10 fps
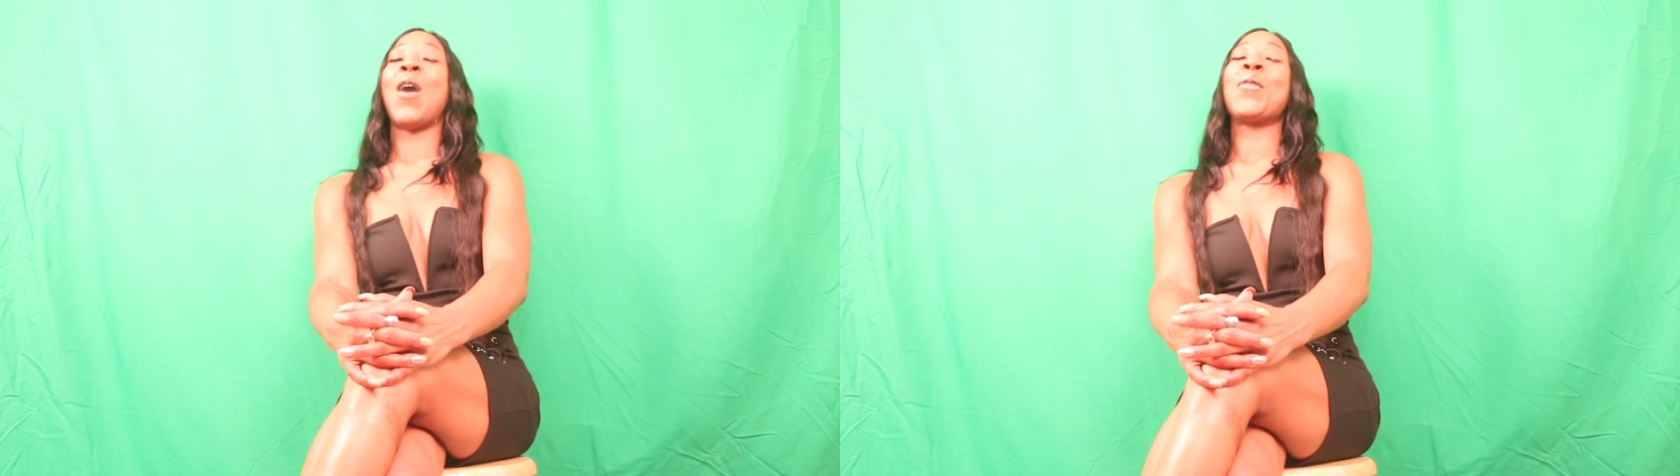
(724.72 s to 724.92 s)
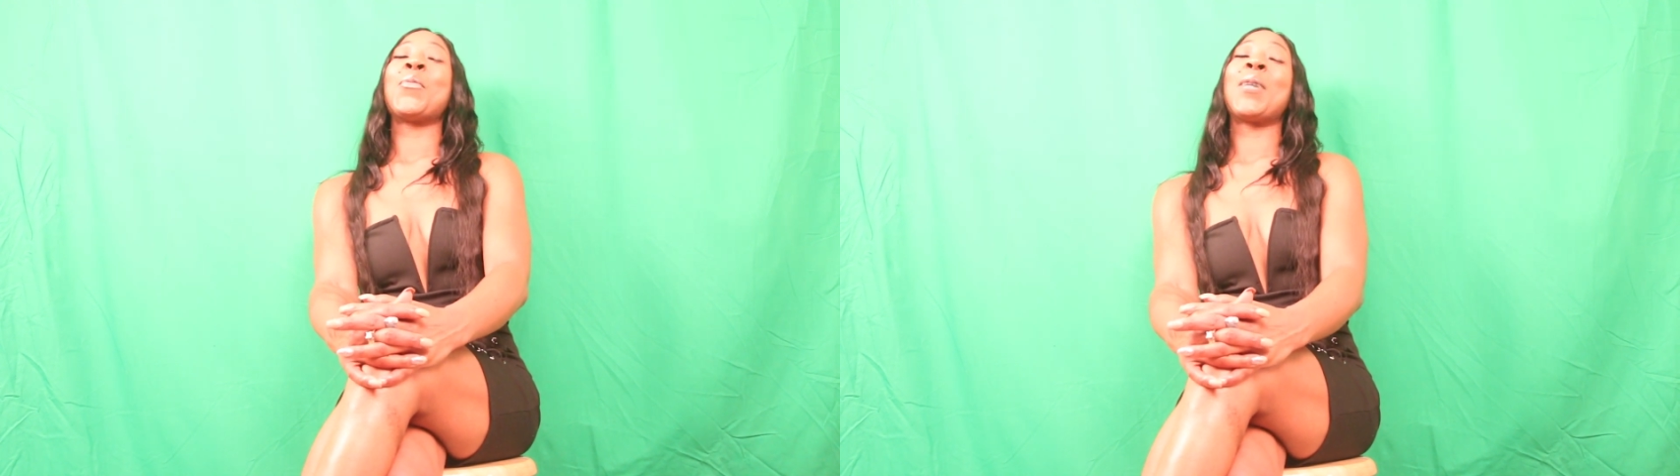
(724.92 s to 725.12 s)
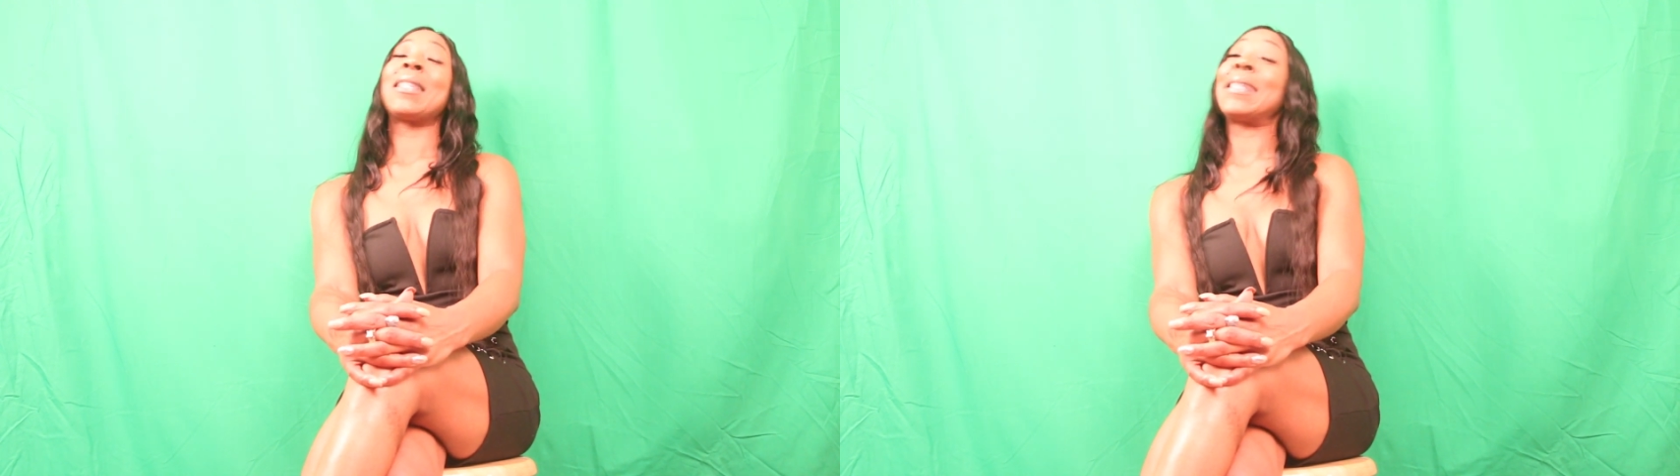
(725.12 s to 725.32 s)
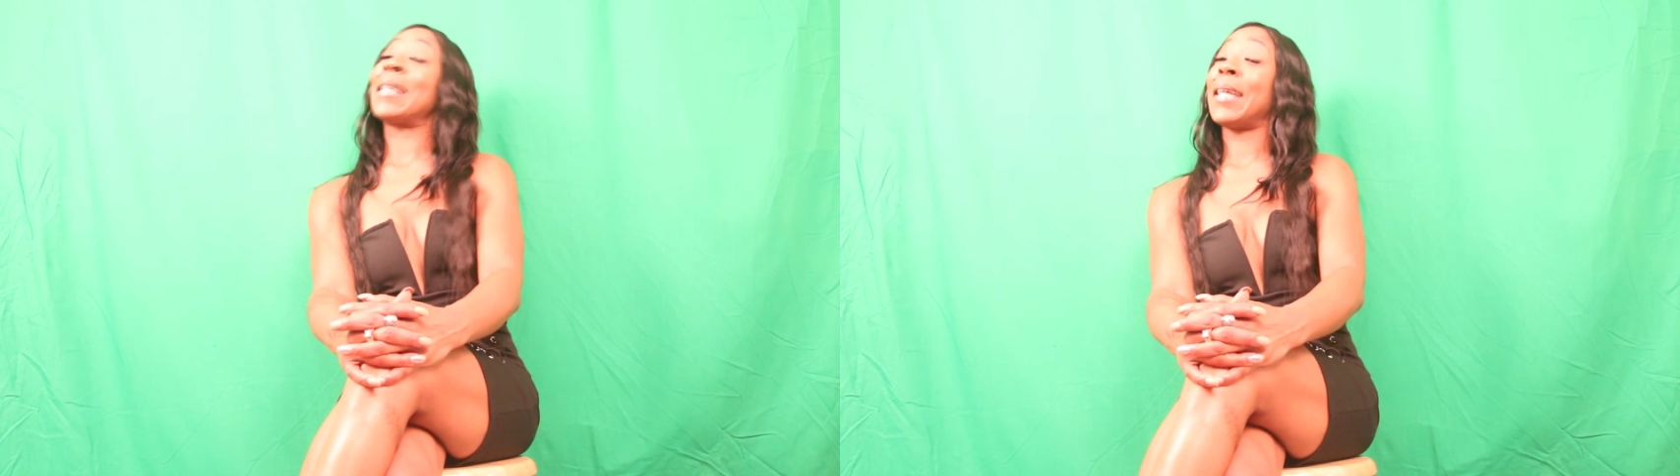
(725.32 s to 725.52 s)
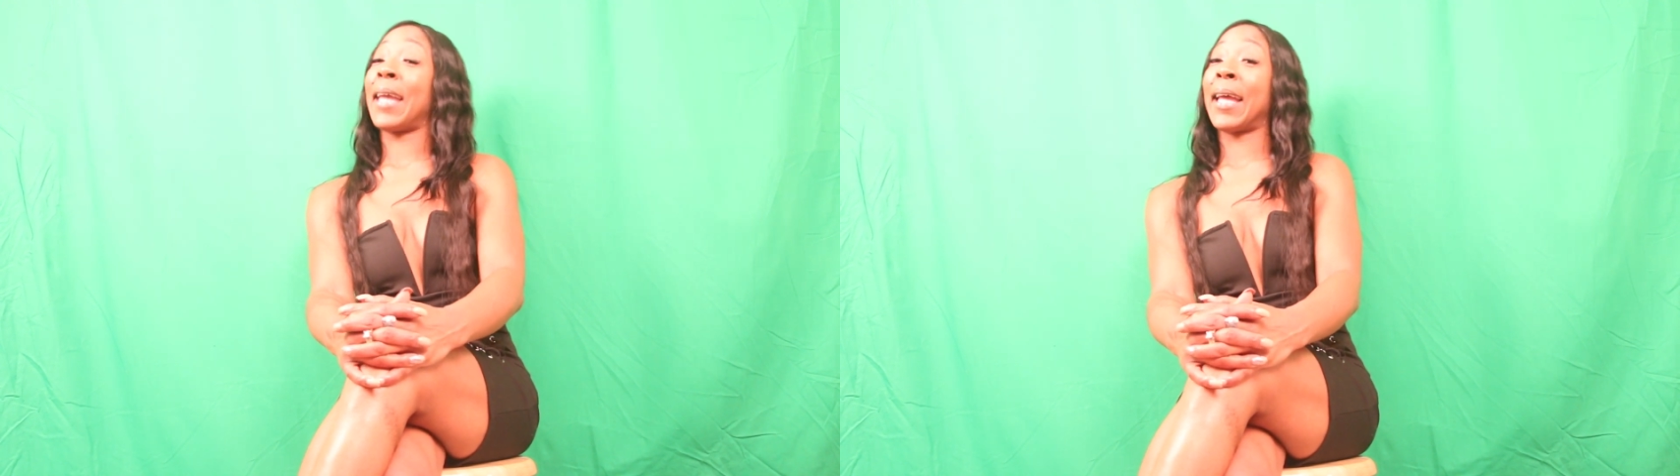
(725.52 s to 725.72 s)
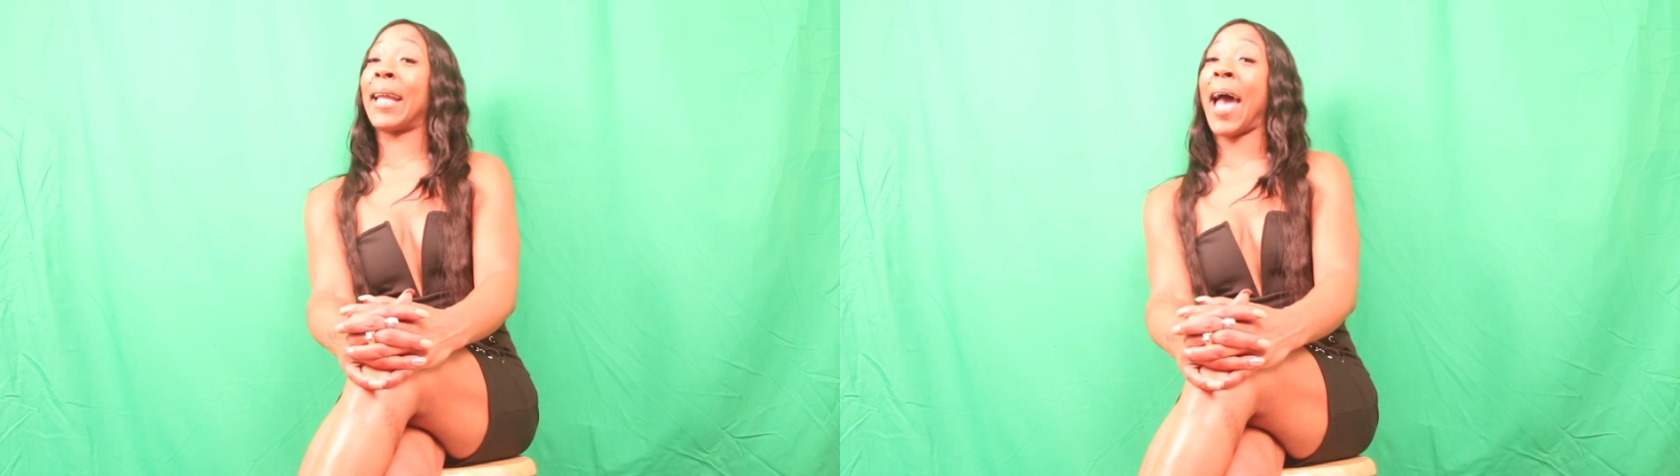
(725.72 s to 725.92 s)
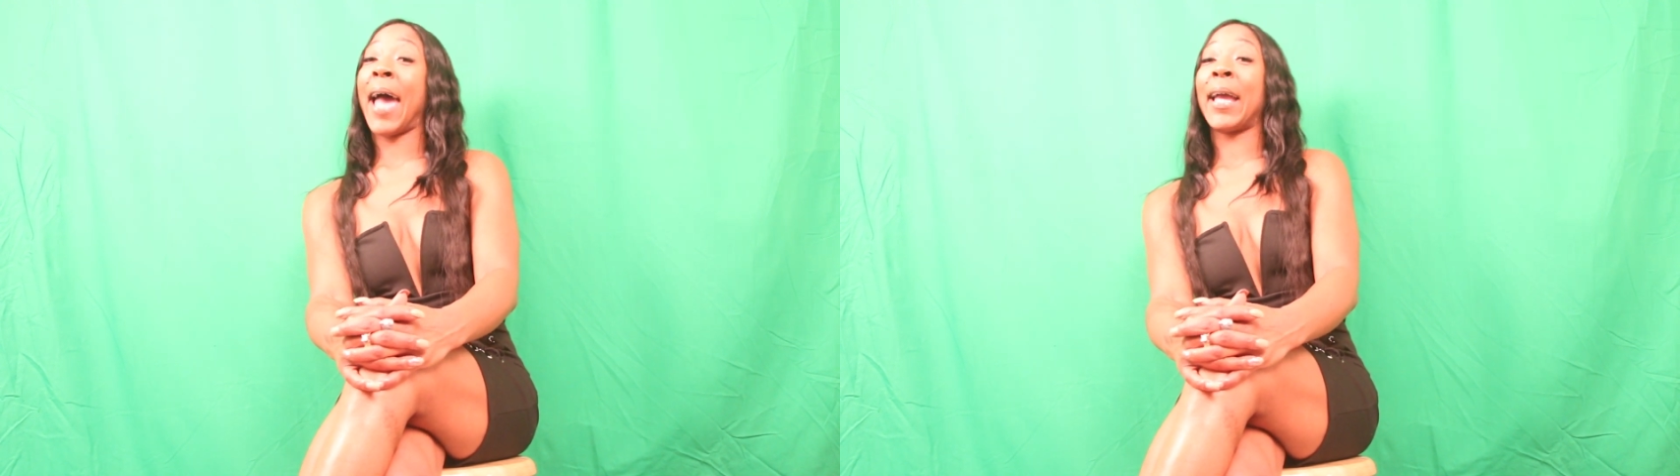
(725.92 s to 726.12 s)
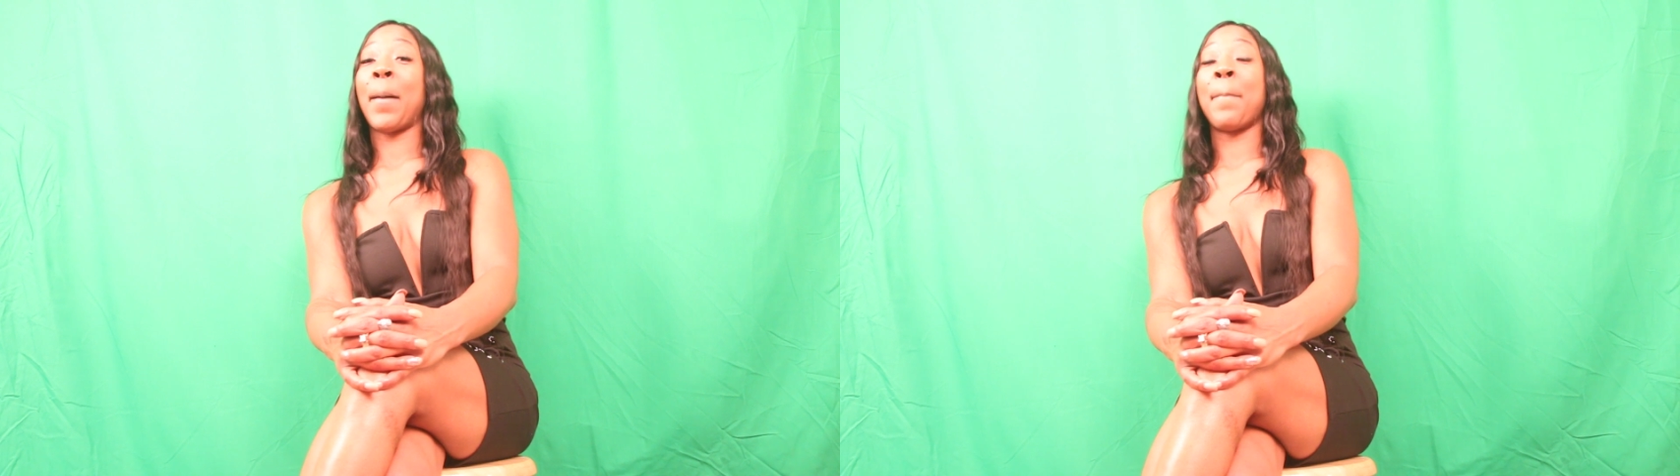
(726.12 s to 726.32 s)
Once again,
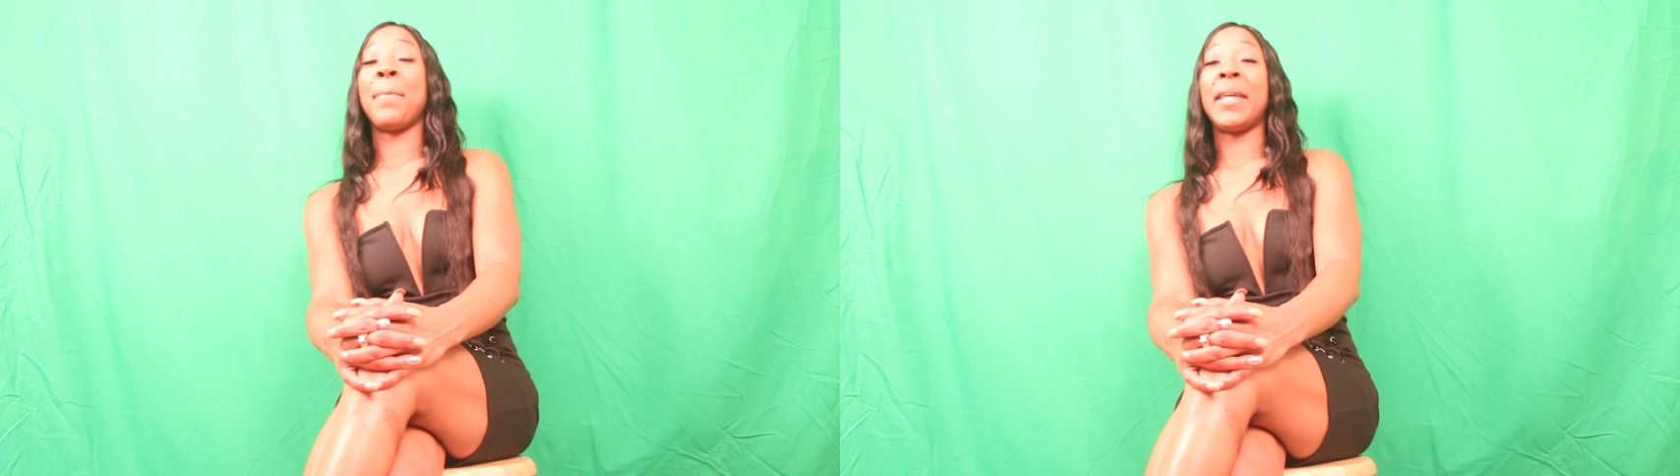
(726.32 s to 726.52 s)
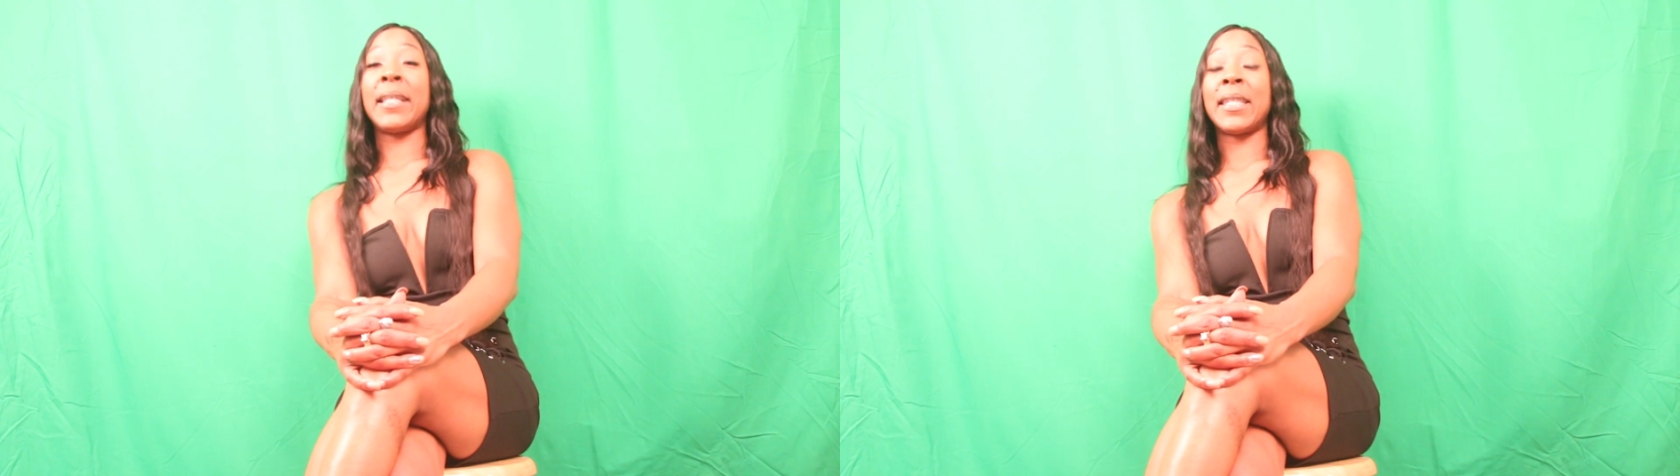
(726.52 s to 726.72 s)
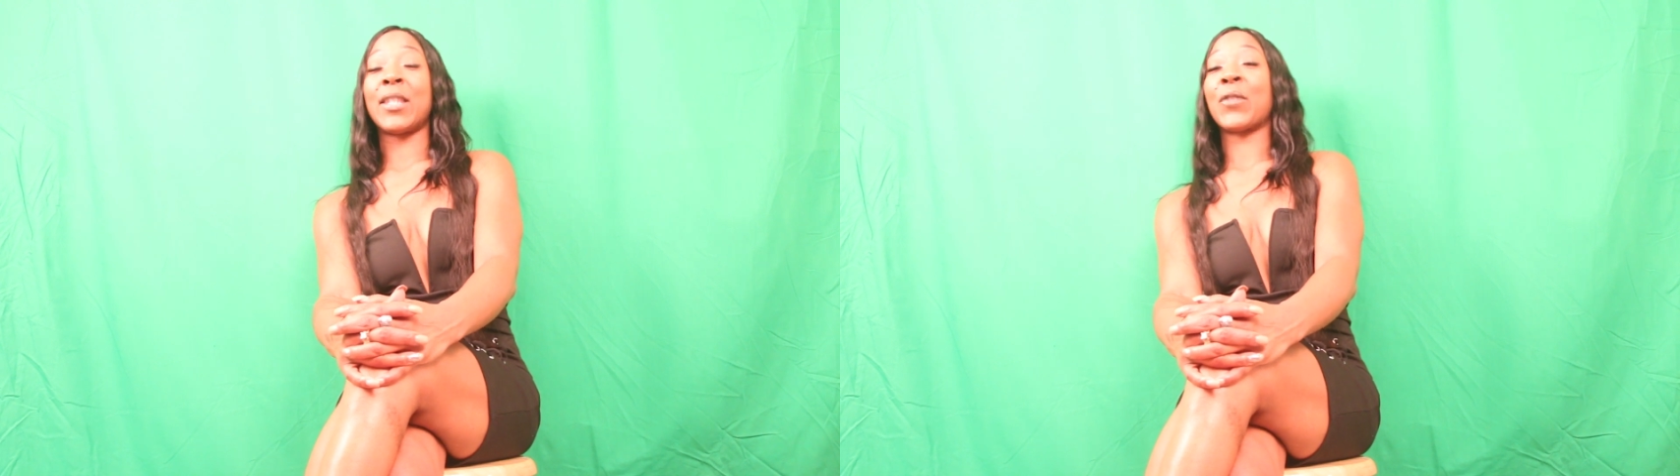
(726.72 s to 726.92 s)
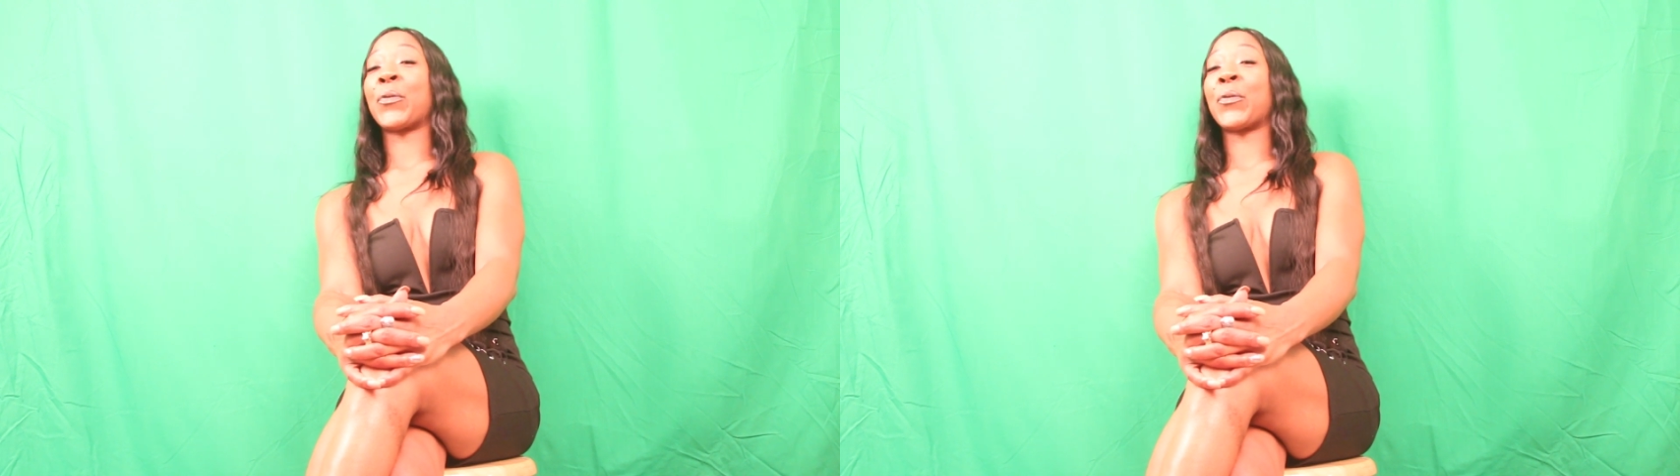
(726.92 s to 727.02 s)
I am Miss